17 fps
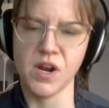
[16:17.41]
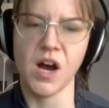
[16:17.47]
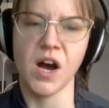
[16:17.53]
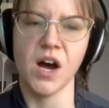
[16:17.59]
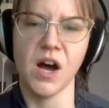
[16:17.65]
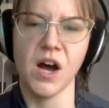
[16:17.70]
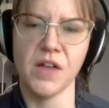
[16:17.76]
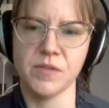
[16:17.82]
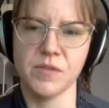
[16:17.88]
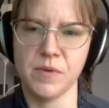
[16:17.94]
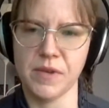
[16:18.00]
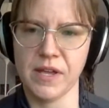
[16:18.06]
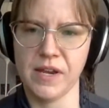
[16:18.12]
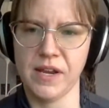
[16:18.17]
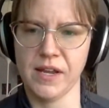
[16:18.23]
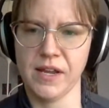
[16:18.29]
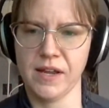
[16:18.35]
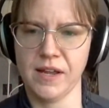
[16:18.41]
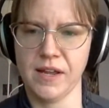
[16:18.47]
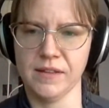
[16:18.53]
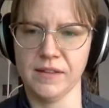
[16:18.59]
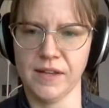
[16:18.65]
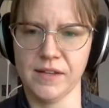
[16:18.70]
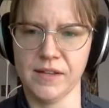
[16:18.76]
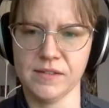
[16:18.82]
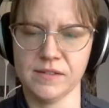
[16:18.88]
at the beginning
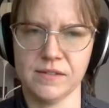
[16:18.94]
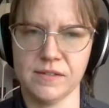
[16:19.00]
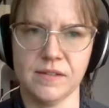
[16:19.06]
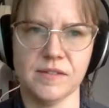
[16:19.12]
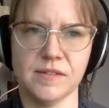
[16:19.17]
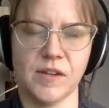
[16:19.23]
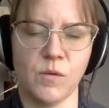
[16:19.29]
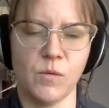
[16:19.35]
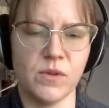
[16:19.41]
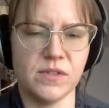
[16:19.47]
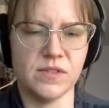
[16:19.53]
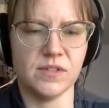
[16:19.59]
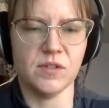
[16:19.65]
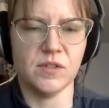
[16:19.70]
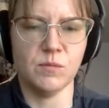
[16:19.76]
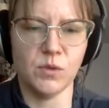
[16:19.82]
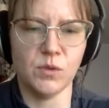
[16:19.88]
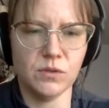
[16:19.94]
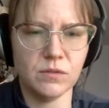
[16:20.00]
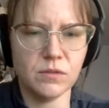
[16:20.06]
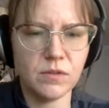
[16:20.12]
unless it's like one syllable.